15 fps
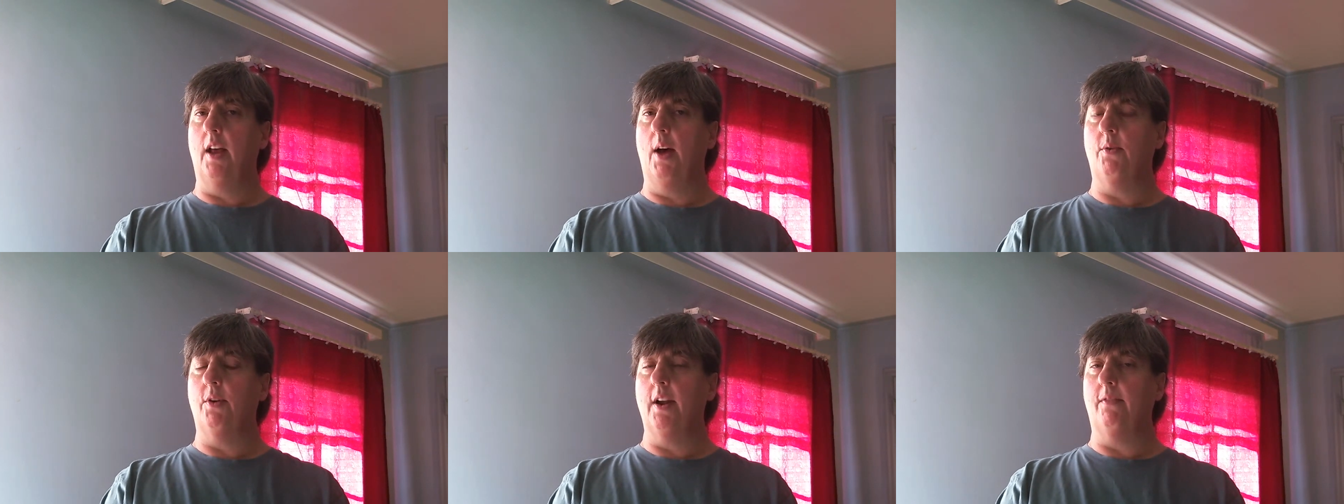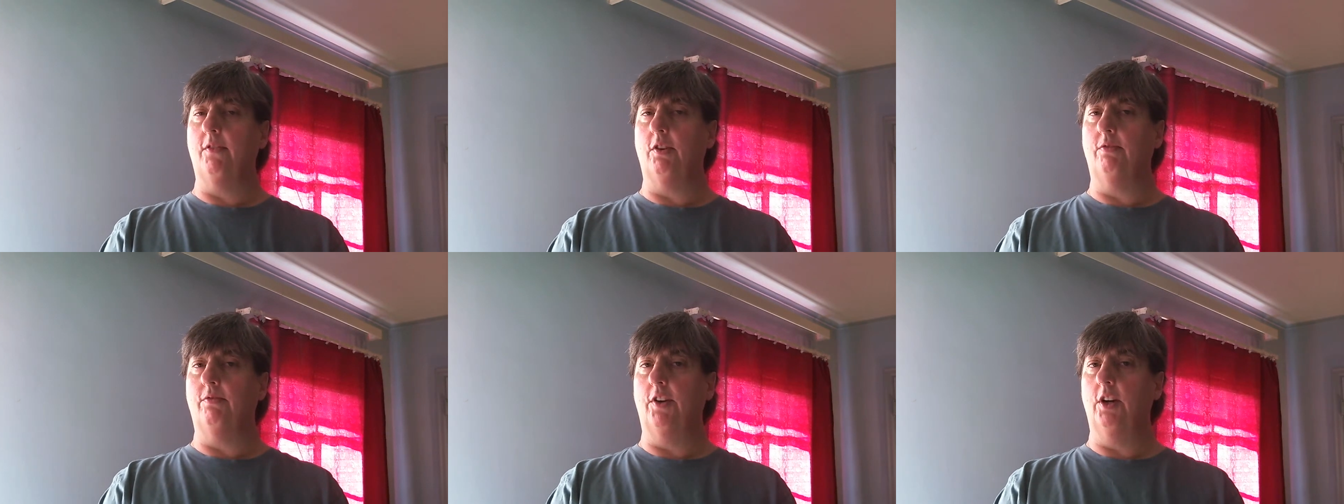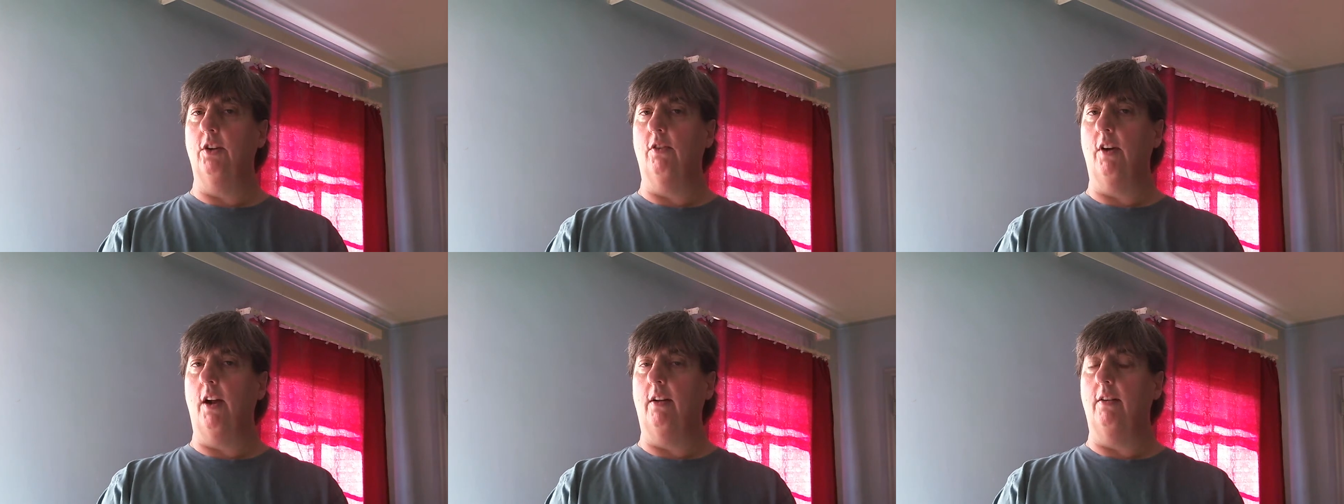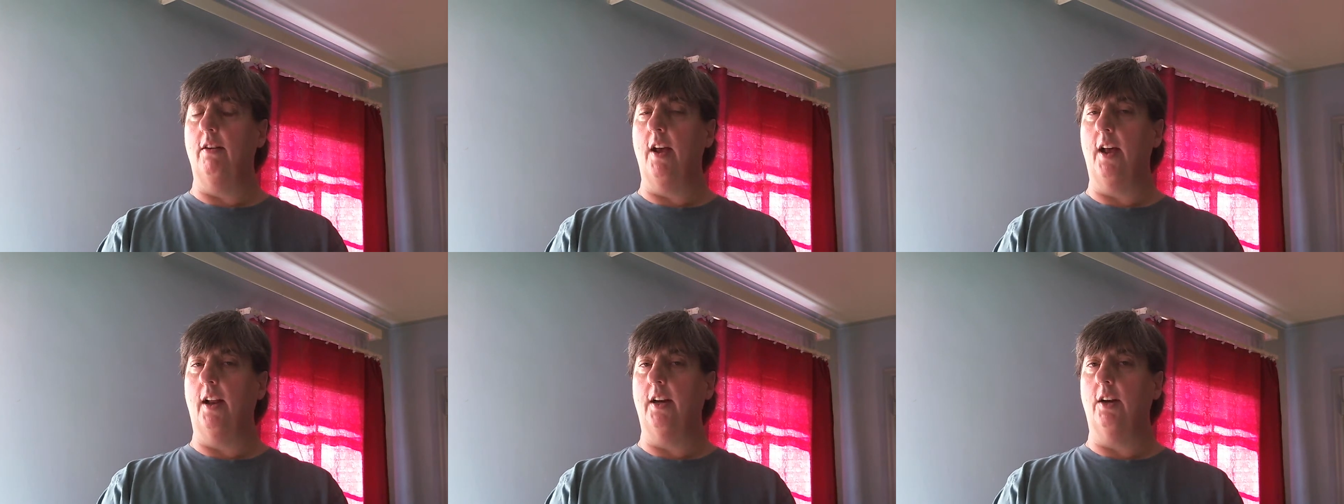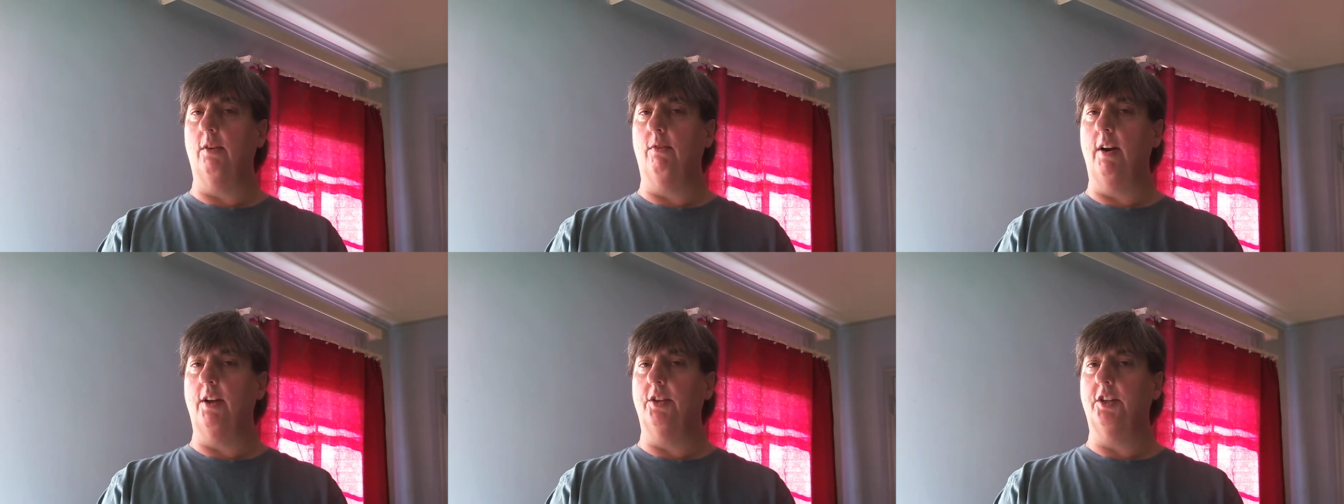I would have to figure out how to get
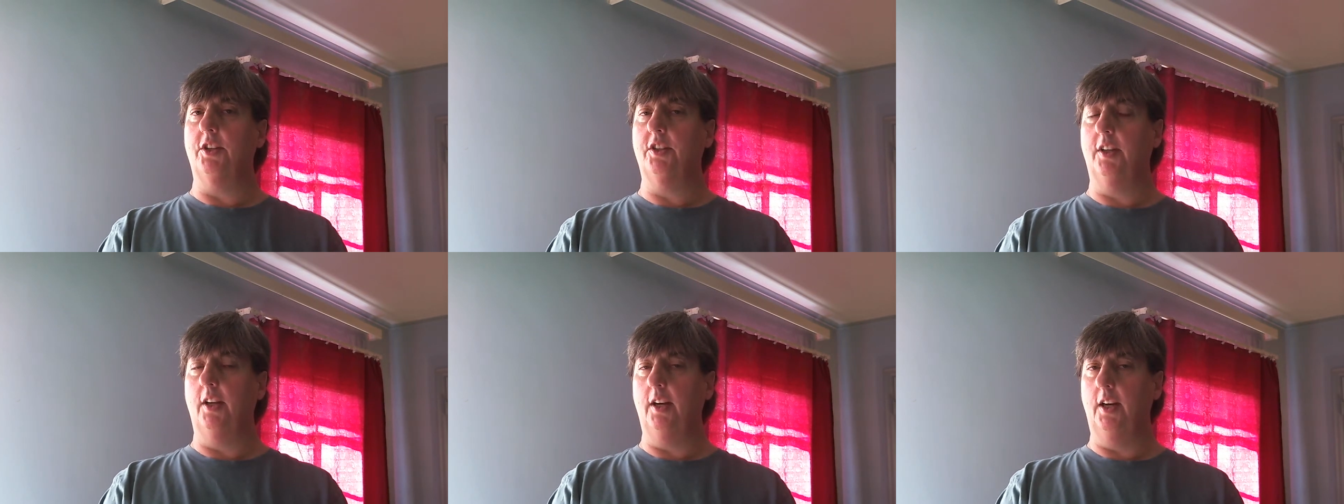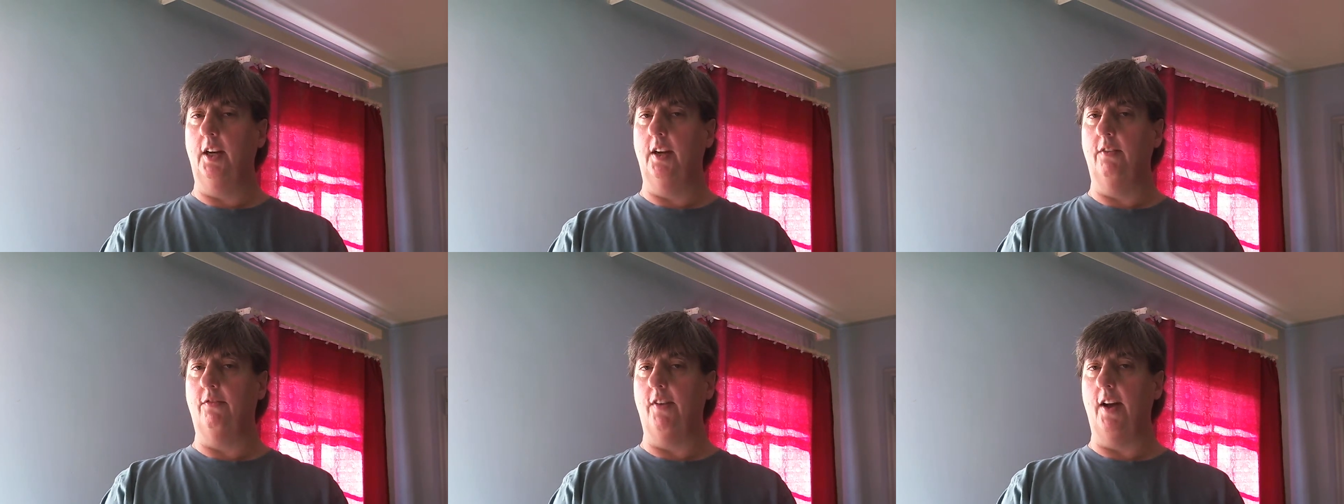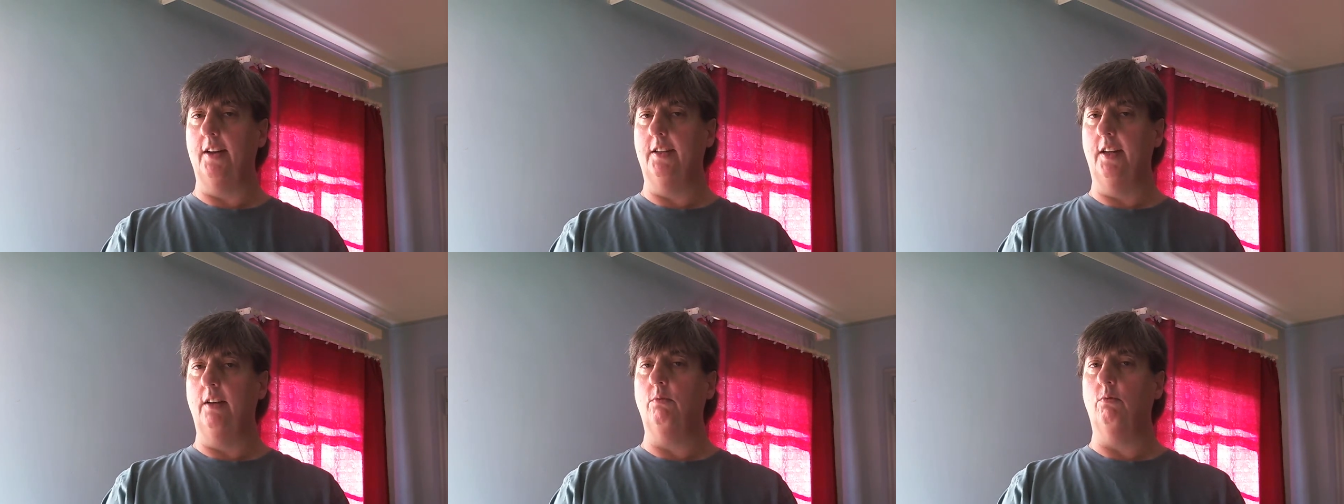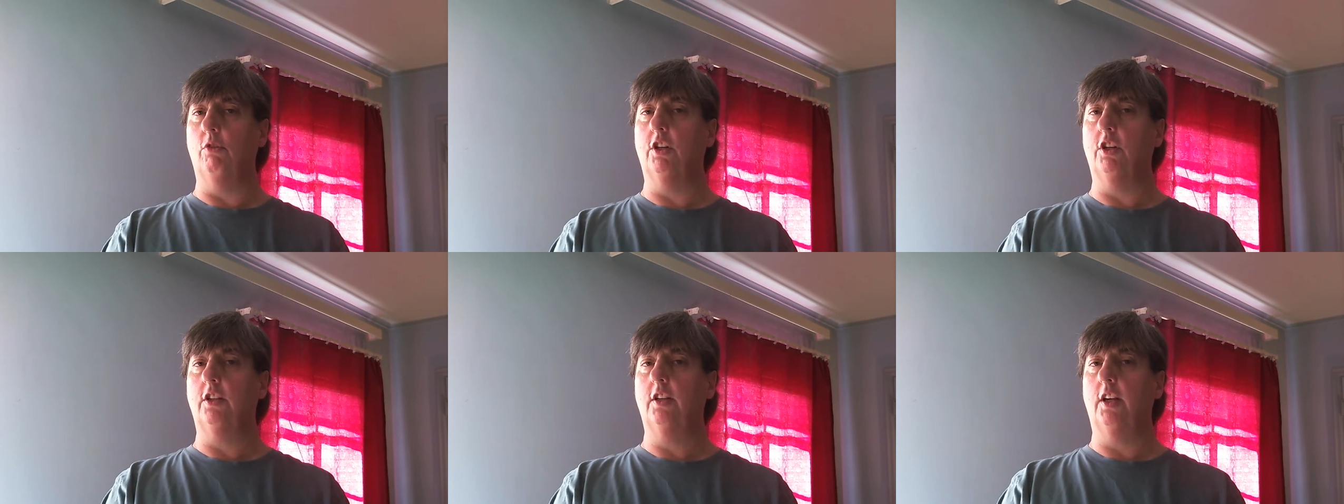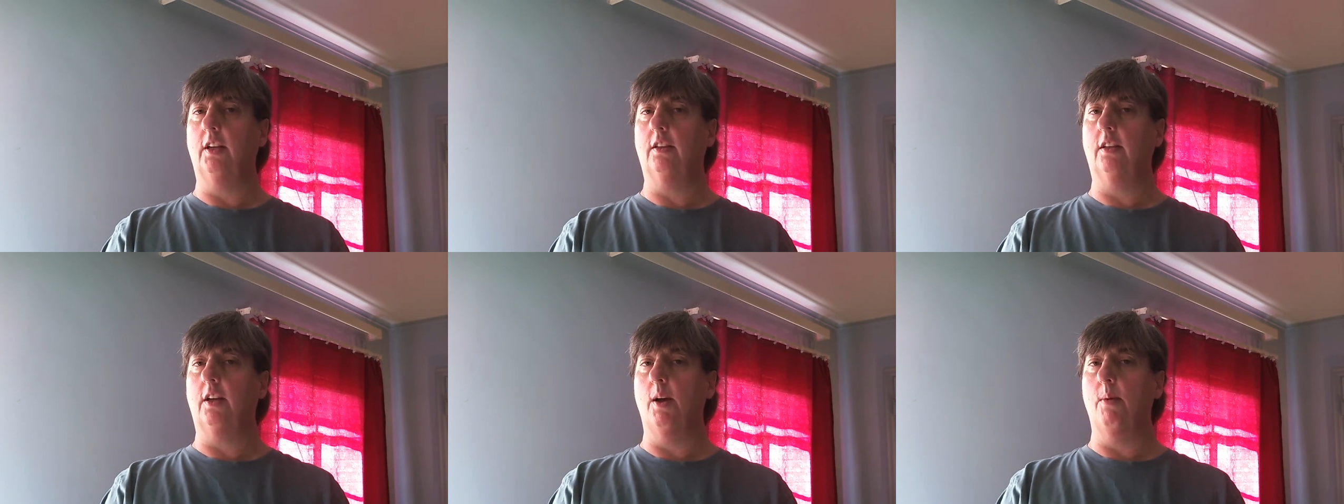around the city if I didn't want to
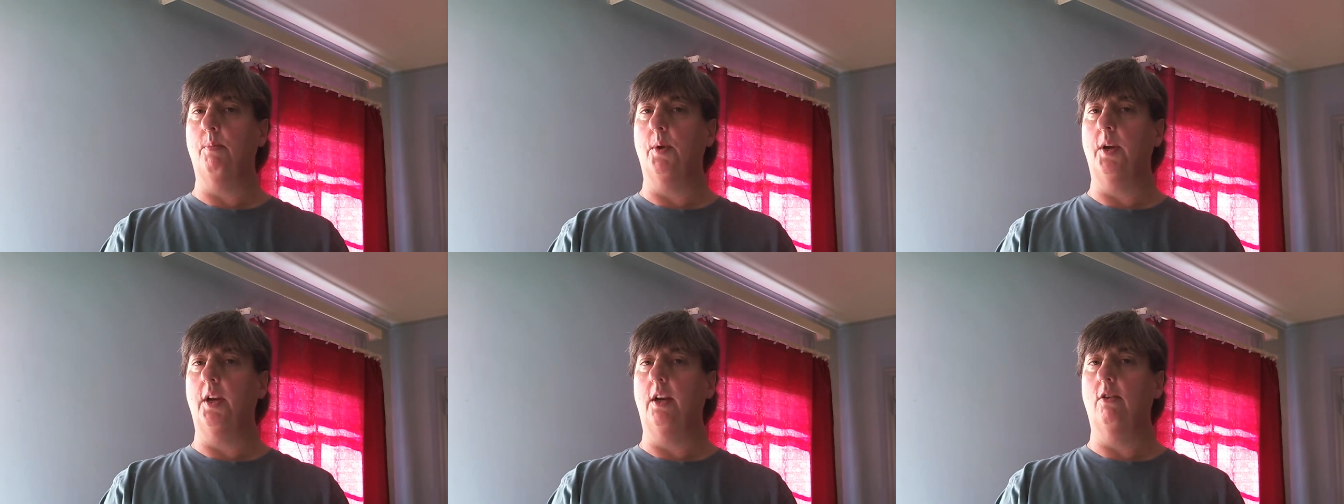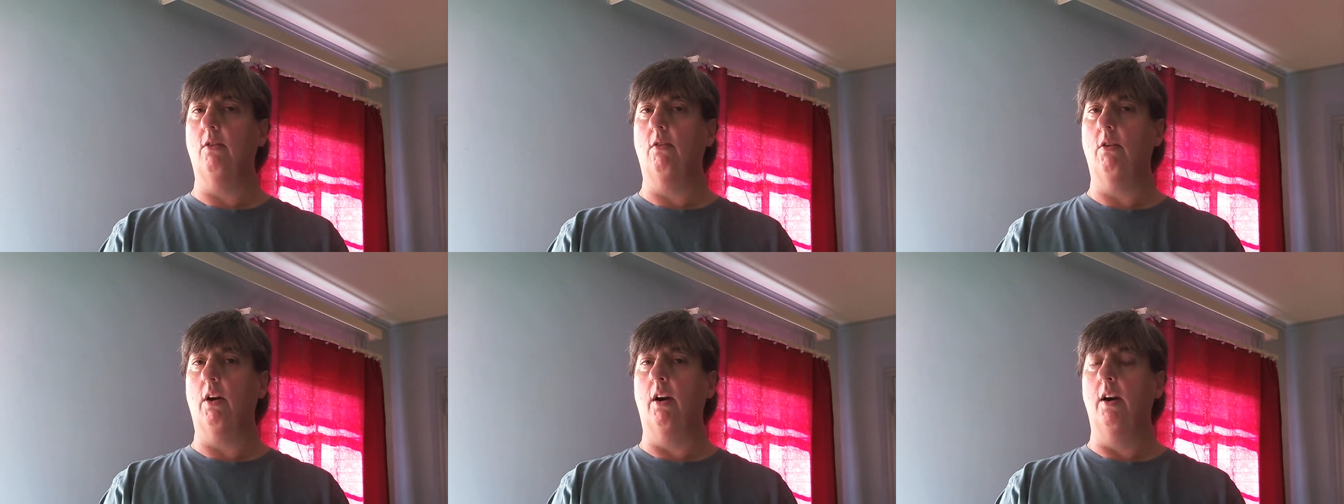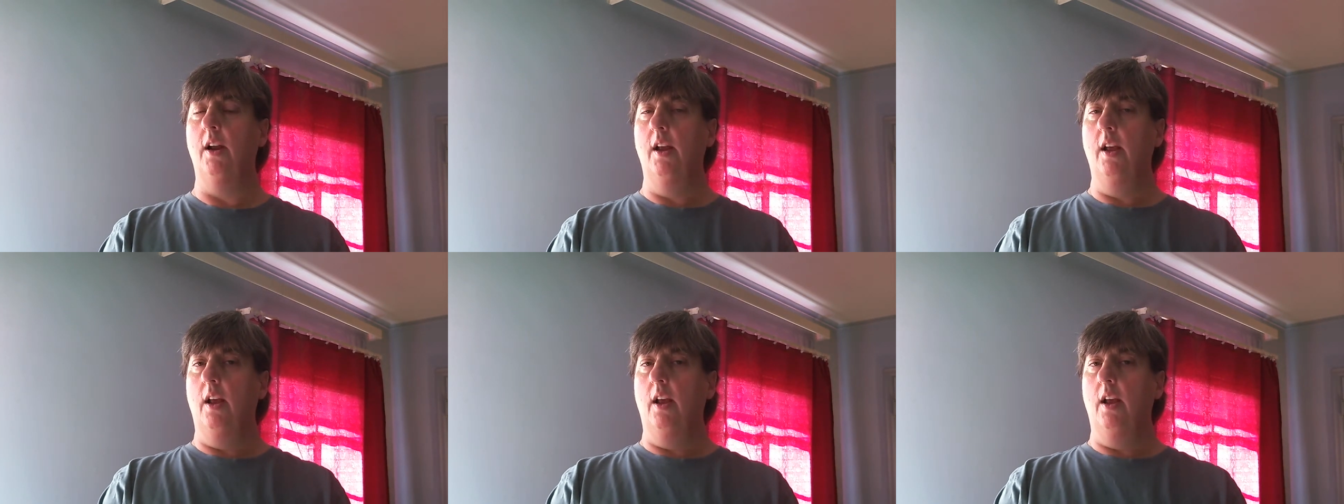take the company car.